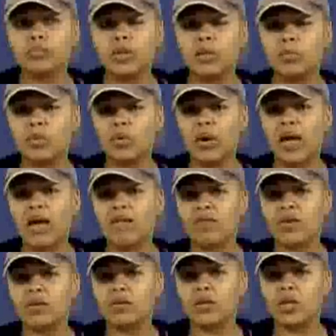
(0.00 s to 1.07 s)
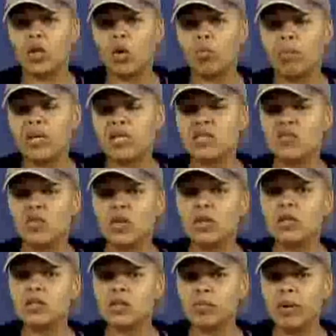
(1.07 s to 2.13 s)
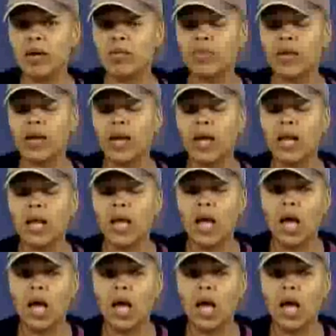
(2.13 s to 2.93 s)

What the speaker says: people having, mixed feelings about that,